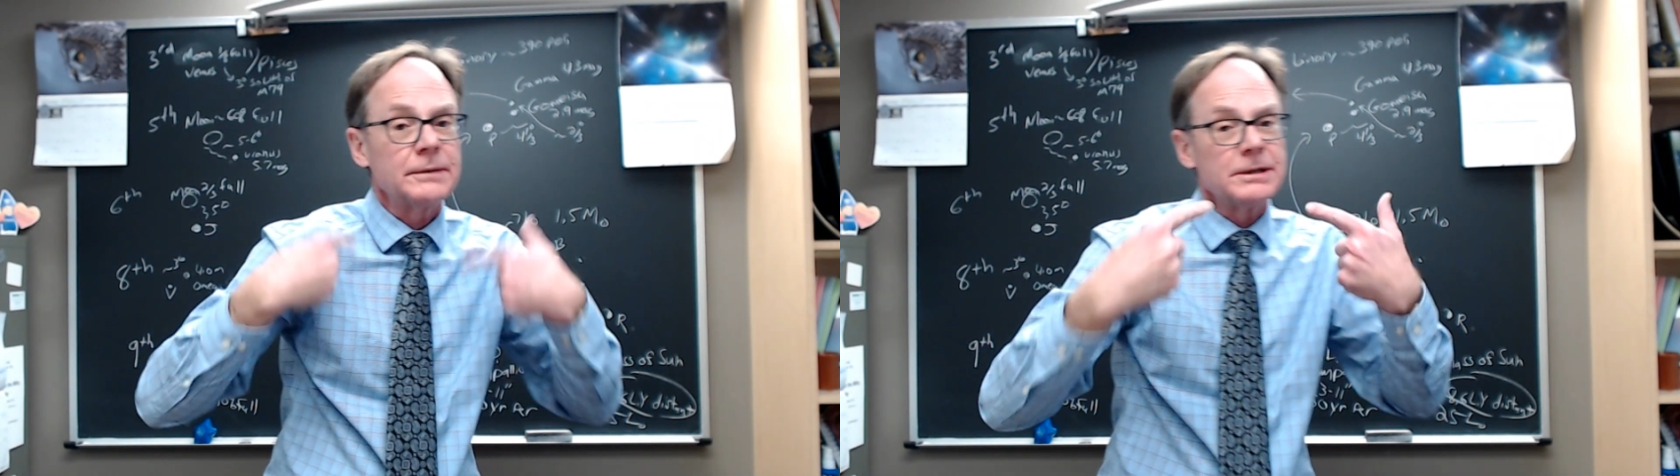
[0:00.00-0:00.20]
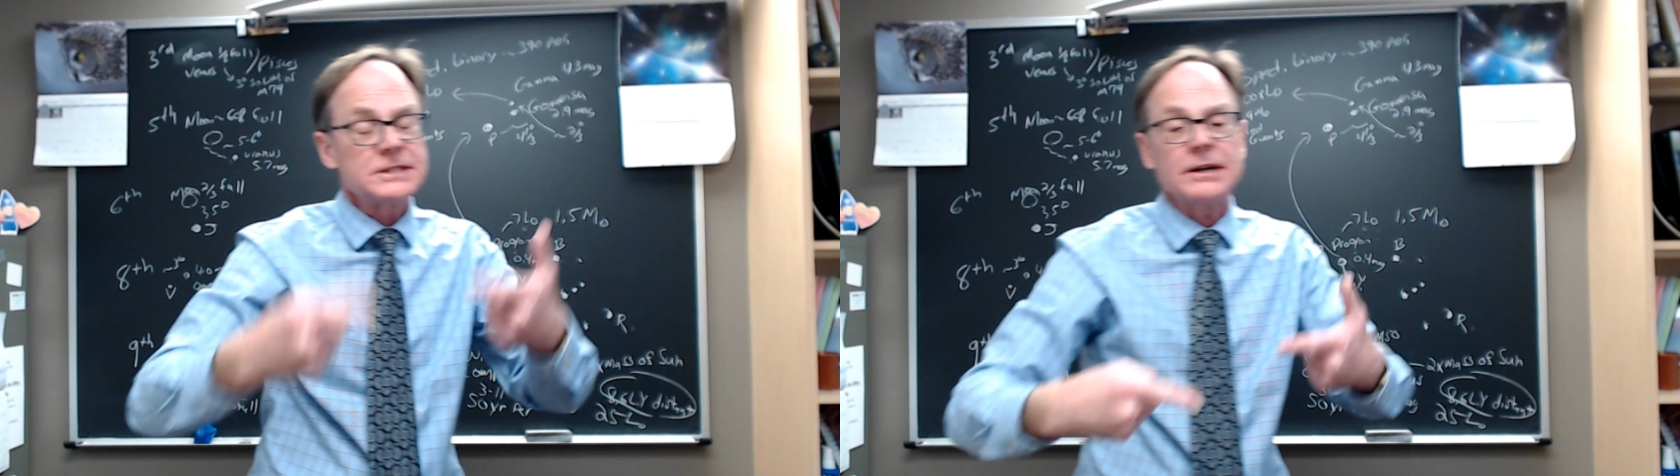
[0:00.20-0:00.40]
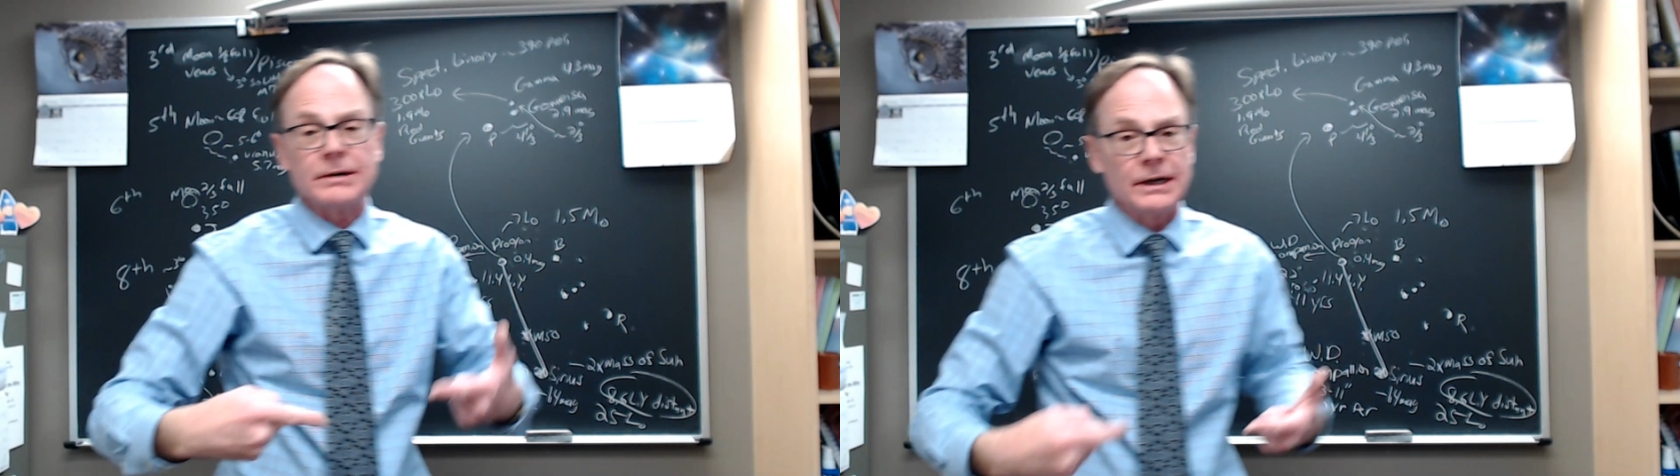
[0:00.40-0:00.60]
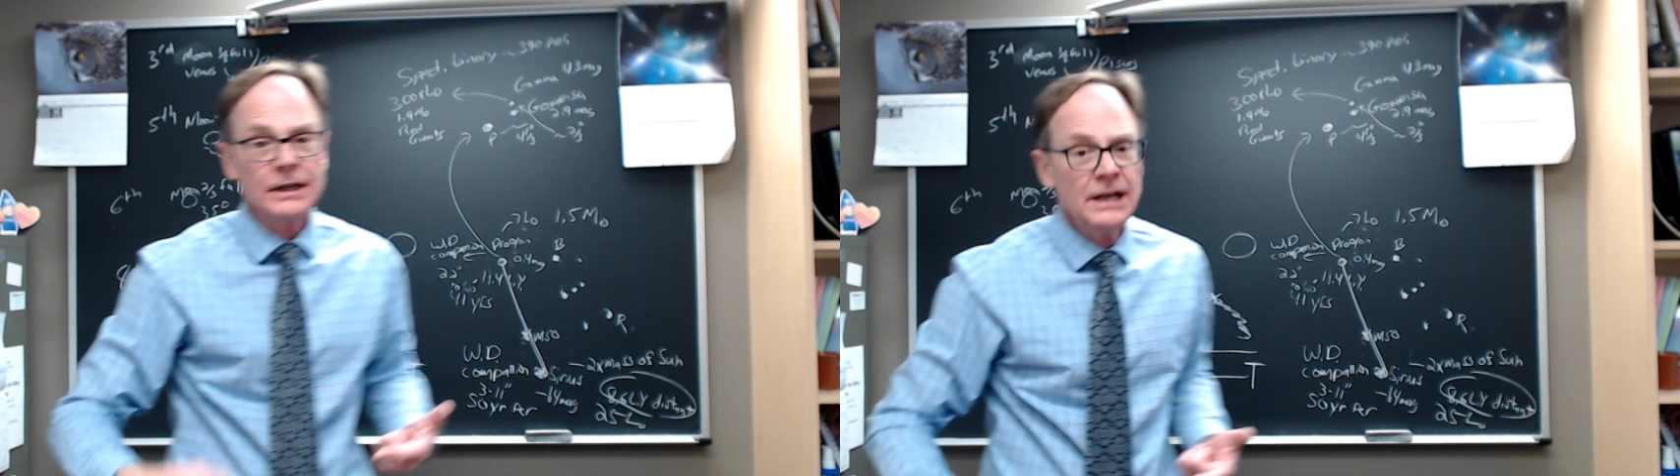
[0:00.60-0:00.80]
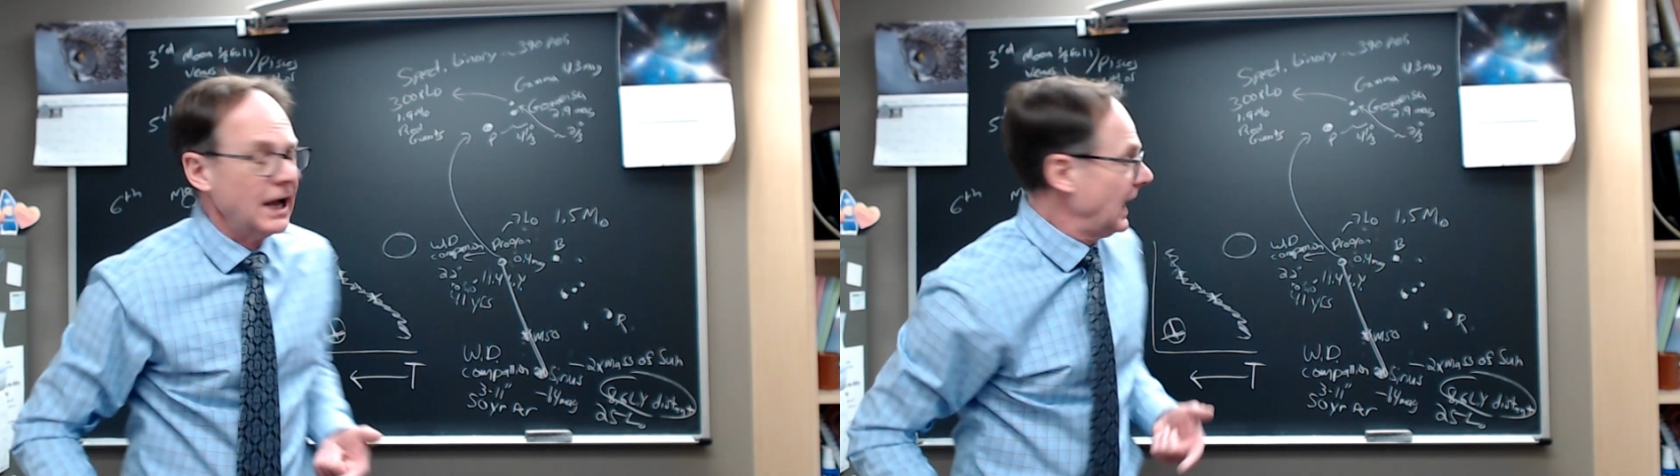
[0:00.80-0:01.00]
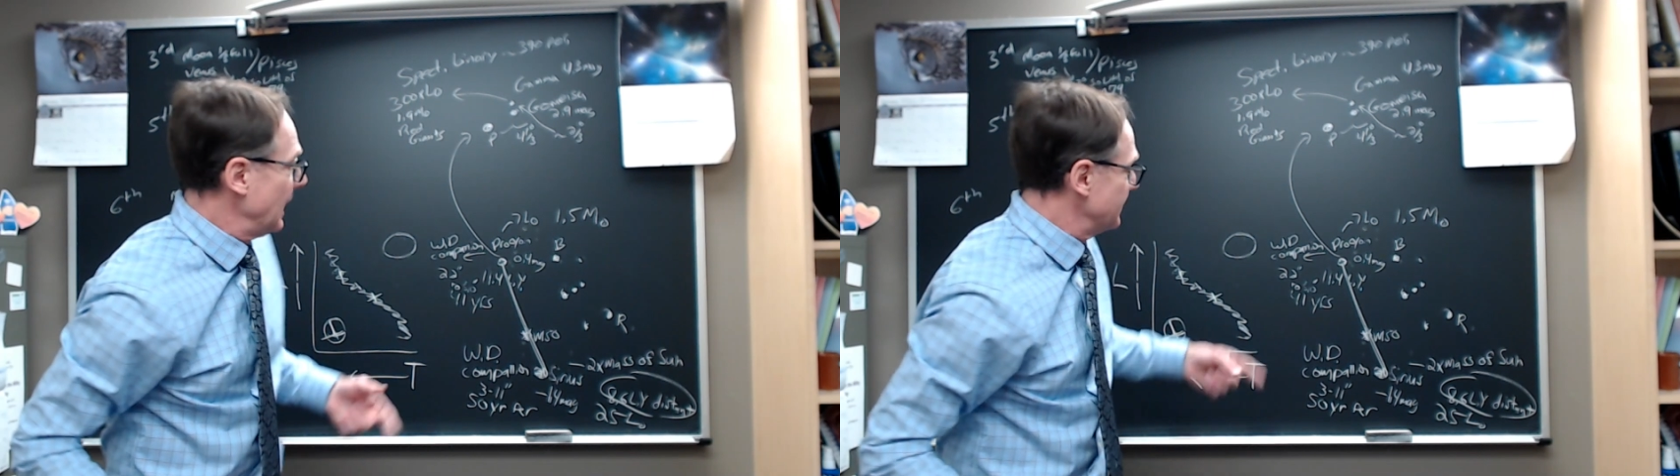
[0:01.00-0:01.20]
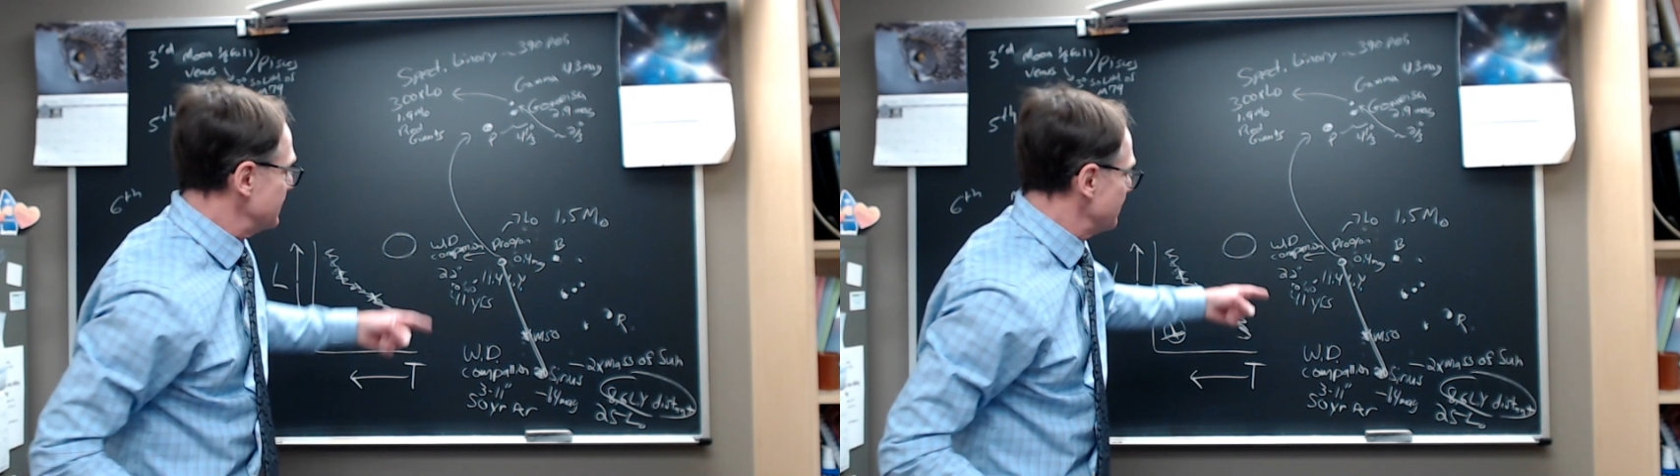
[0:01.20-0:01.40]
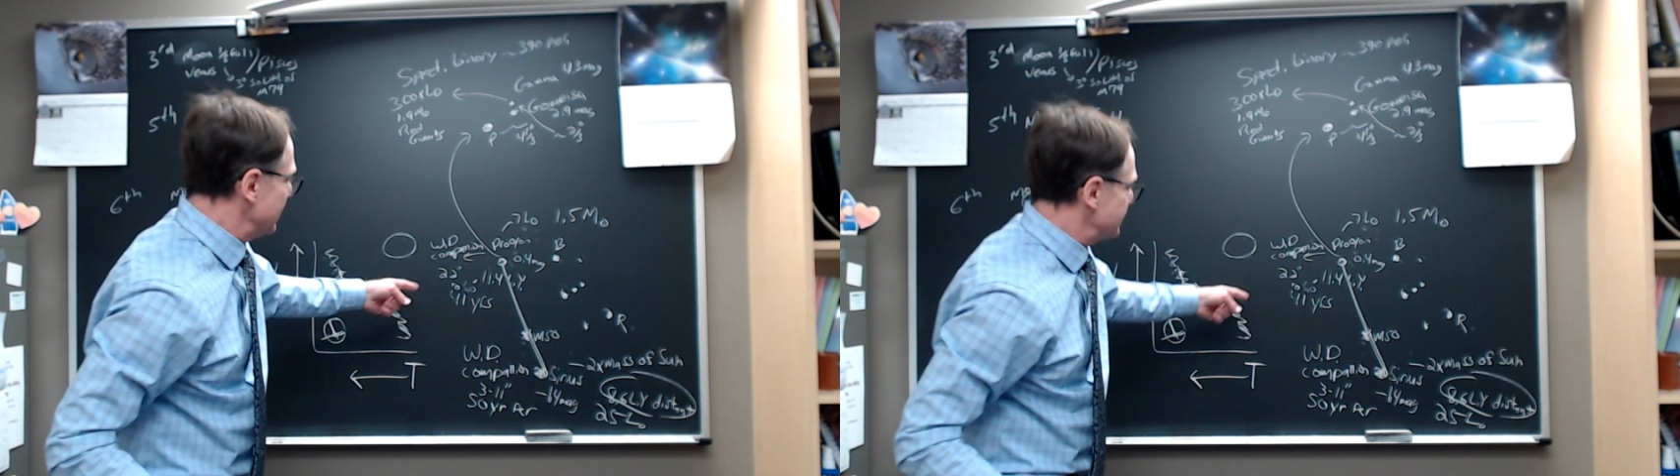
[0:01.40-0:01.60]
material. Uh,
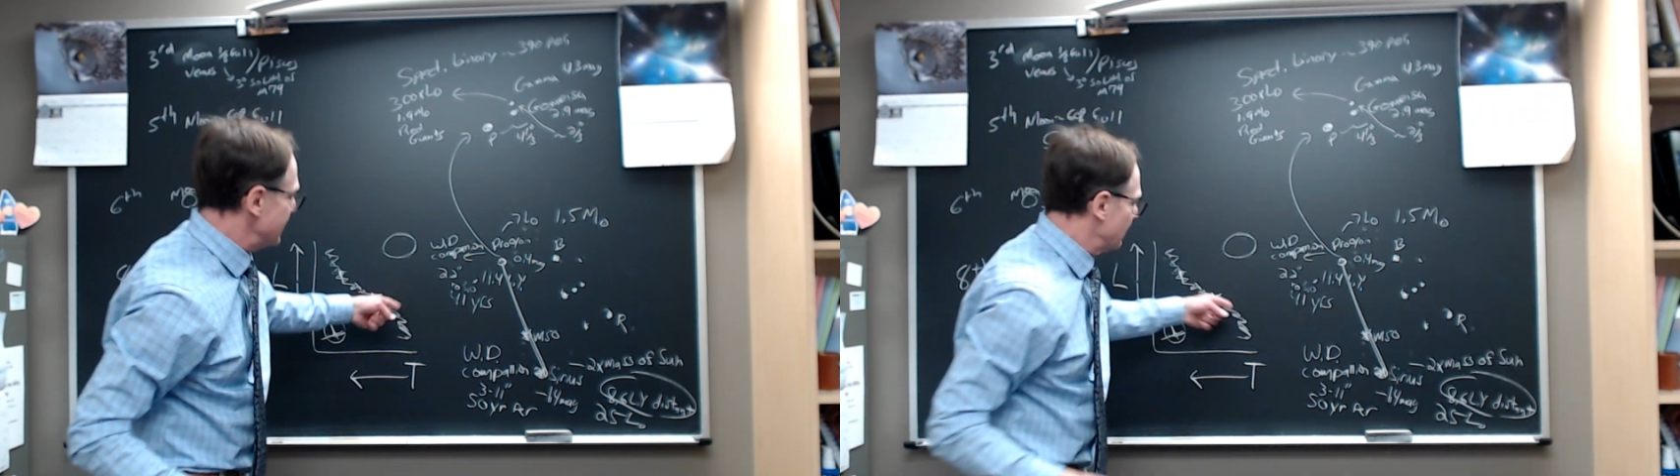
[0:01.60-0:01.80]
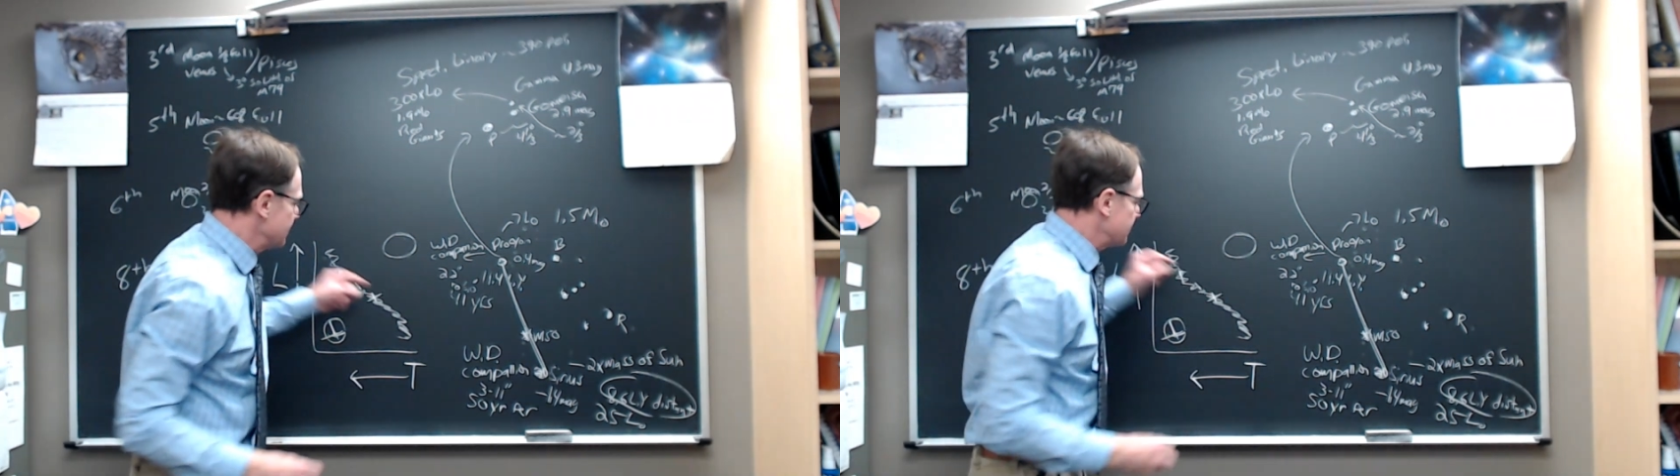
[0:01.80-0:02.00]
these main sequence